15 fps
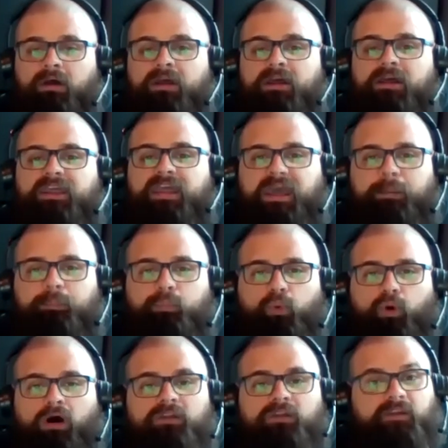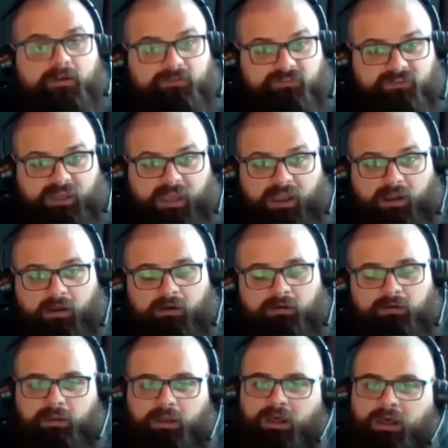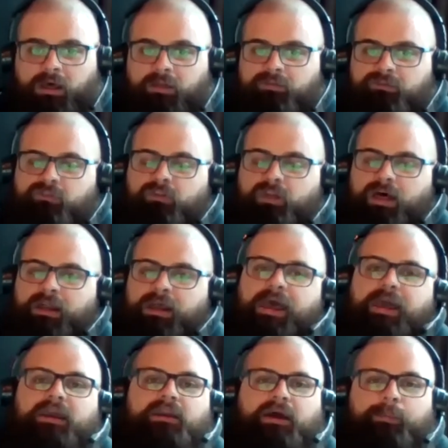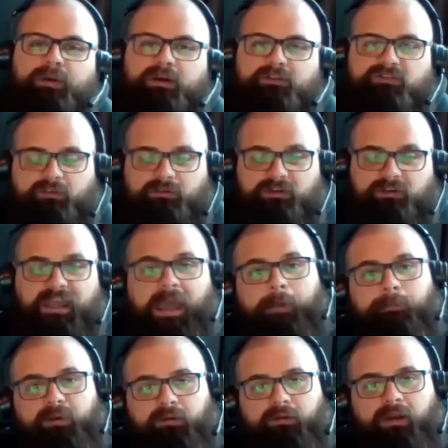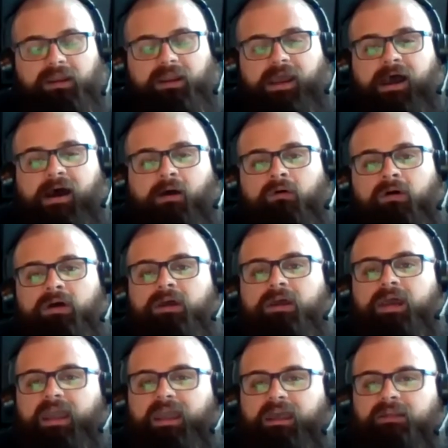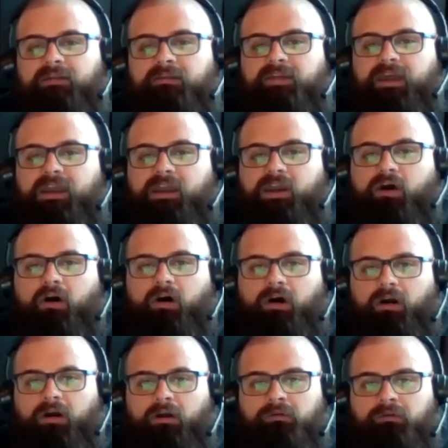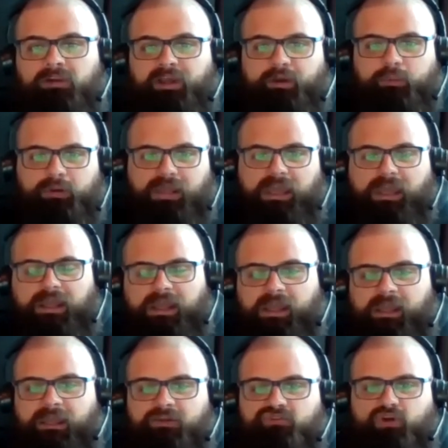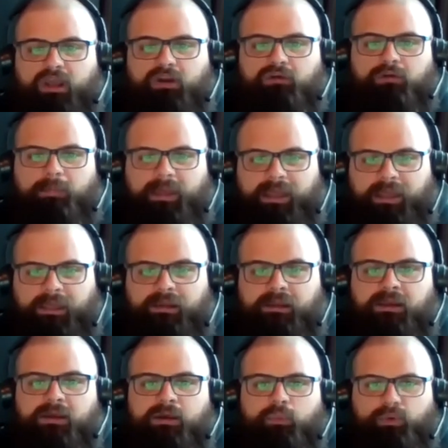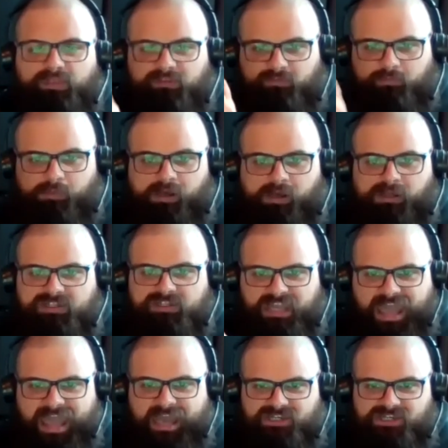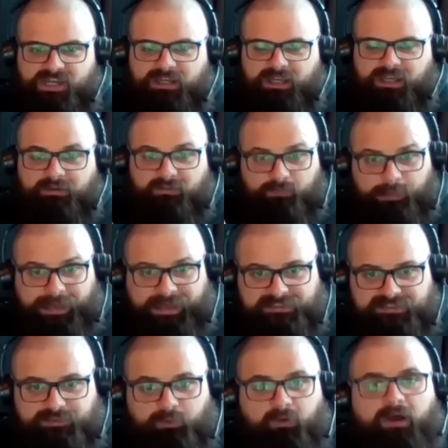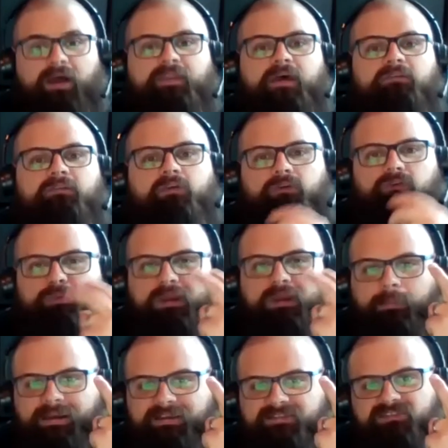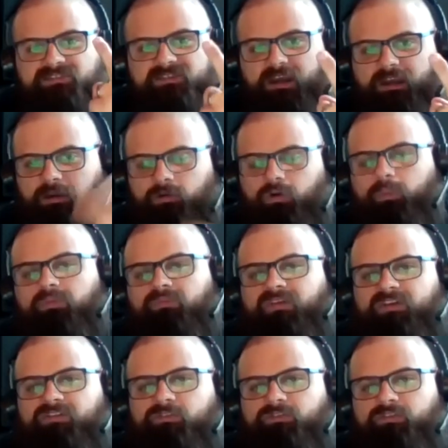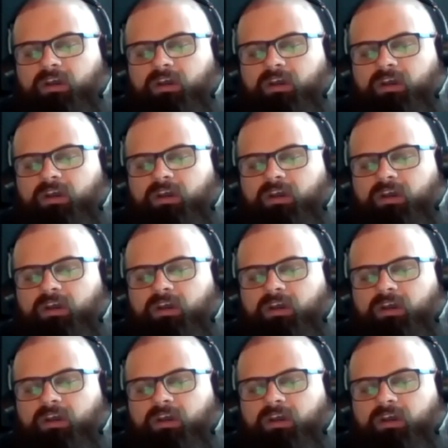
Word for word: camp one they're scared uh, there's a lot of economic uncertainty happening right now and they are liquidating and trying to remain with as much cash on hand as possible. And then, of course, we got my second group of investors,